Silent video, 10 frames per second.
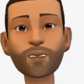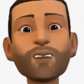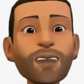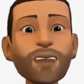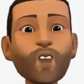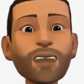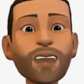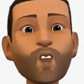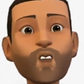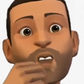thing you need
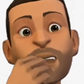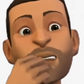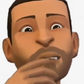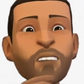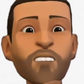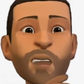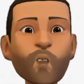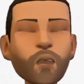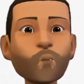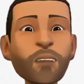to do is figure out
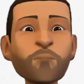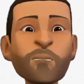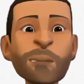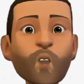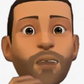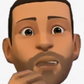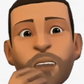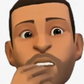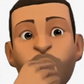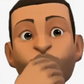how many
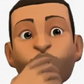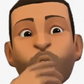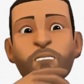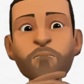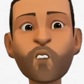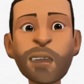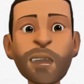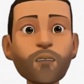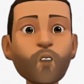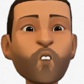permutations are possible with the
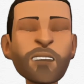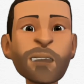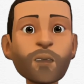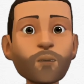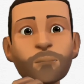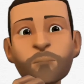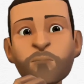four letters.